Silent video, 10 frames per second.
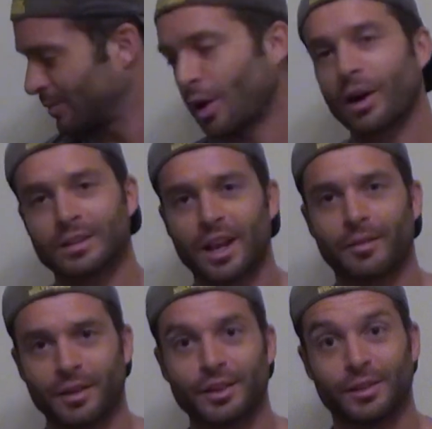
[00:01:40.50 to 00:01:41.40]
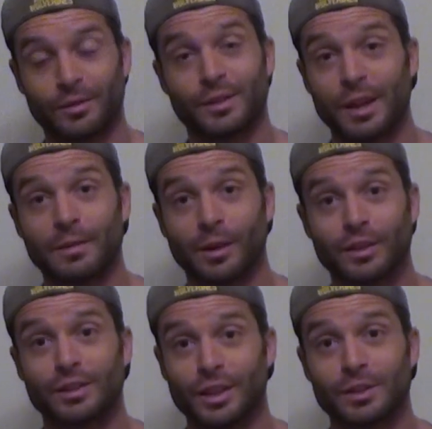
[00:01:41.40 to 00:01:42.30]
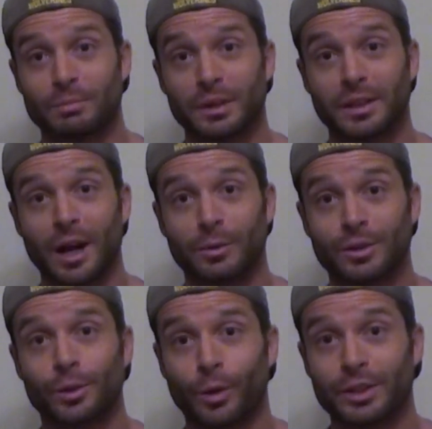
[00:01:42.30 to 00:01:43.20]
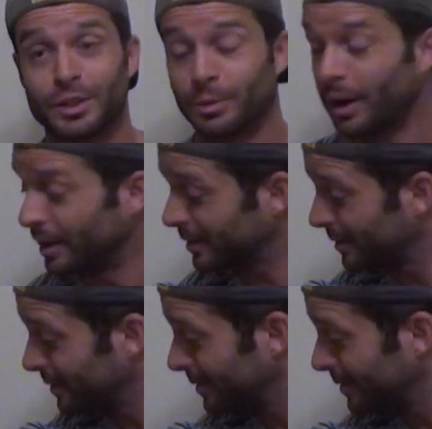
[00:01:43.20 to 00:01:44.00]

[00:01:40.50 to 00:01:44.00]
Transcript: Dog's having a difficult decision picking out which toy she wants.